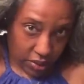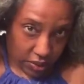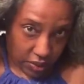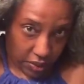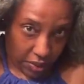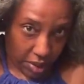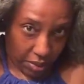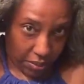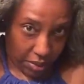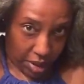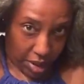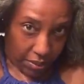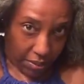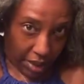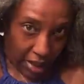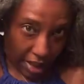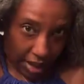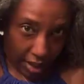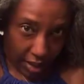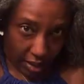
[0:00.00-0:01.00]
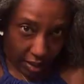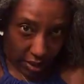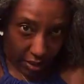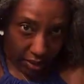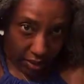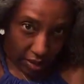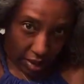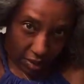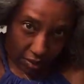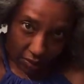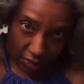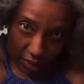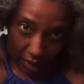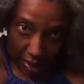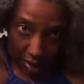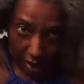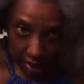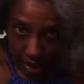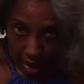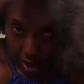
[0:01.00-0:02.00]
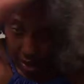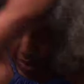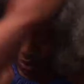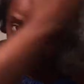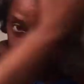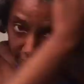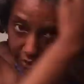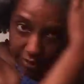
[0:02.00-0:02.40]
screen, but I'm not. I'm really not.